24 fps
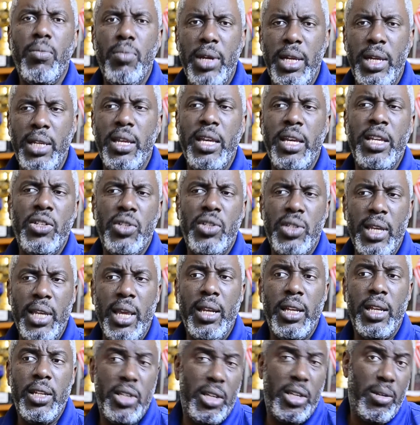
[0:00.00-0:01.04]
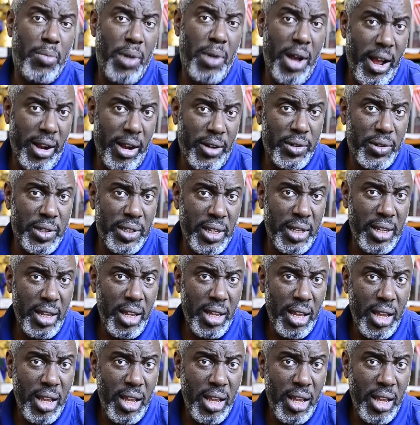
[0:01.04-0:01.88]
bit in seeing this hypocrisy